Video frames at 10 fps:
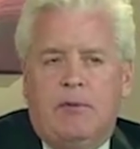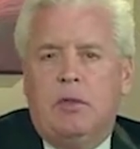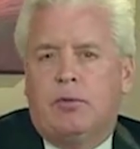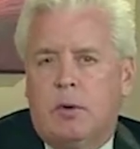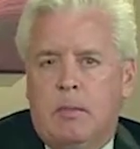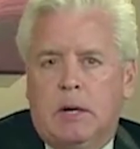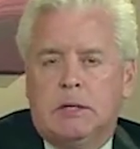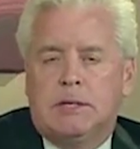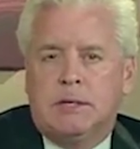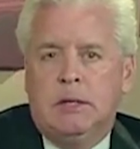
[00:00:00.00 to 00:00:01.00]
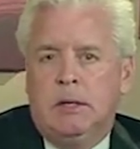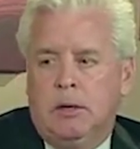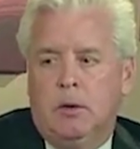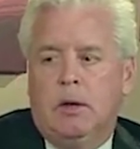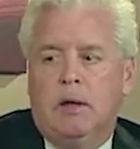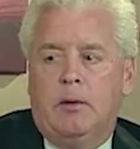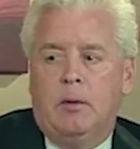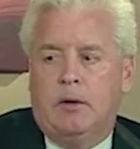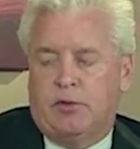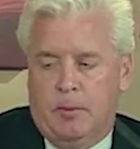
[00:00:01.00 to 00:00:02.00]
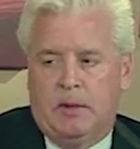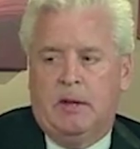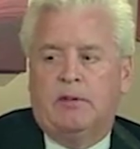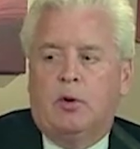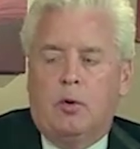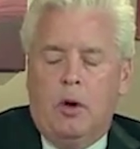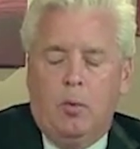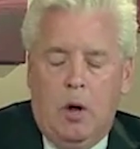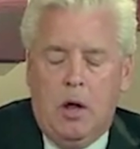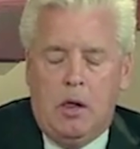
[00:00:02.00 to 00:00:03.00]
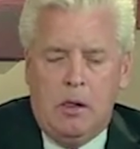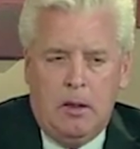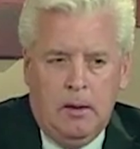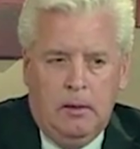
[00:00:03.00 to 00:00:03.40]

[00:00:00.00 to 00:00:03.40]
every 3 months, assuming things are going well.